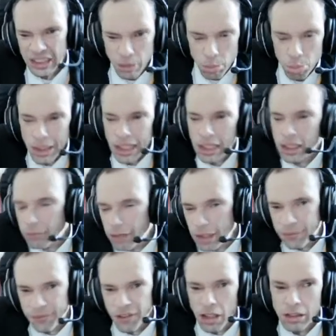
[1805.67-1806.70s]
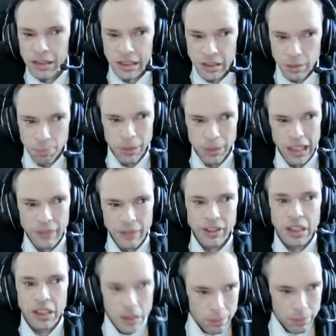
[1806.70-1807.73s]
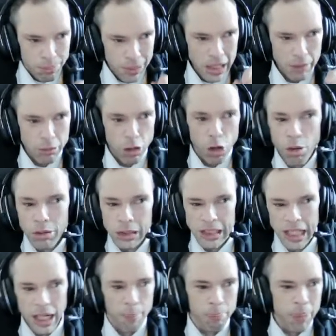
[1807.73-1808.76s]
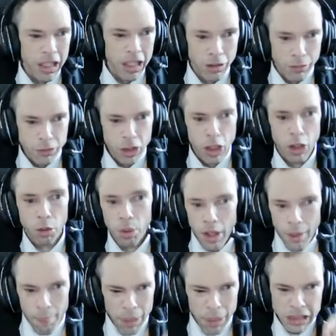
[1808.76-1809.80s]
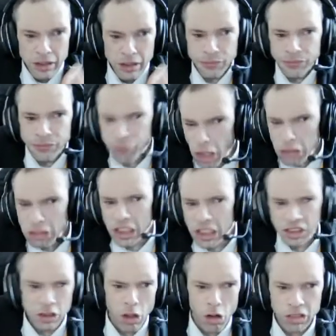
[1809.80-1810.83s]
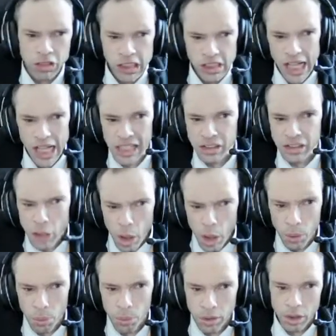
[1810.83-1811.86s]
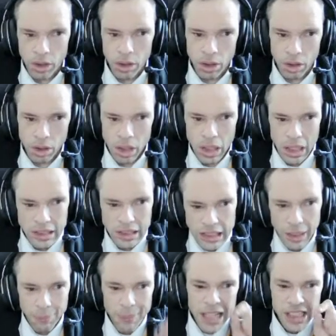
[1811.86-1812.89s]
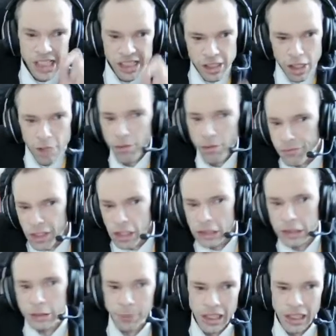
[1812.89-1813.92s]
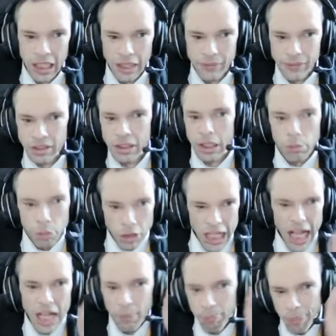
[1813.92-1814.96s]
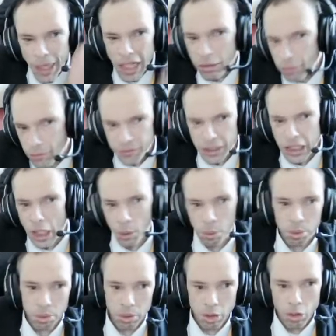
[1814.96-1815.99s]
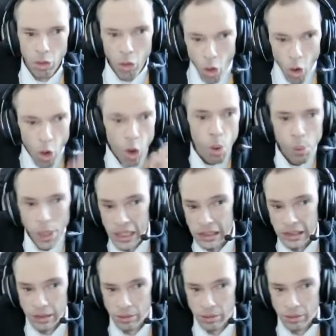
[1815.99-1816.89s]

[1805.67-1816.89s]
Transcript: you really refusing to believe in, but it will always get better of you. Peter Fonda told you that too. He said the magic you refuse to believe in will get the better of you. Always.